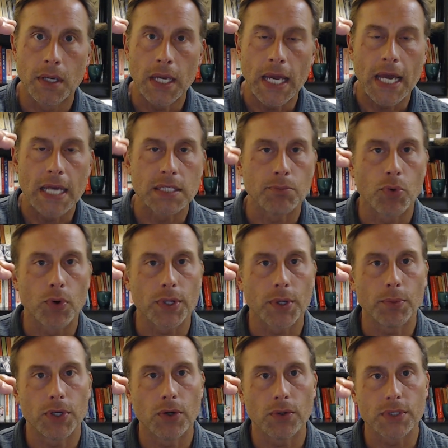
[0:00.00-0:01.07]
It's important that we
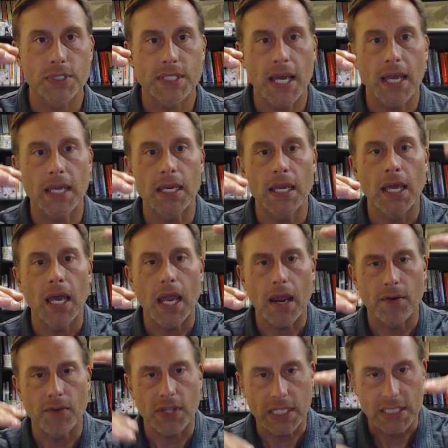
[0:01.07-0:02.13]
don't say
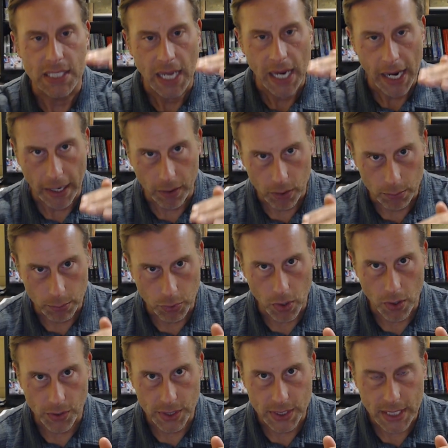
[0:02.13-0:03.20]
everything's terrible all
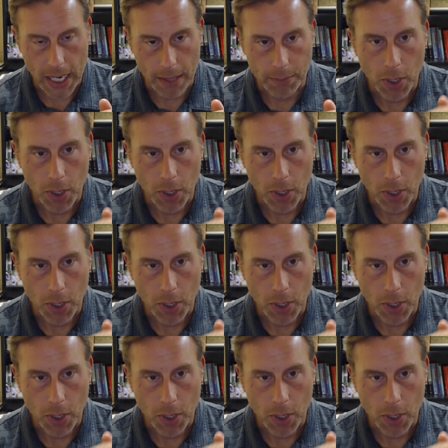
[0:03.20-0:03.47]
the time.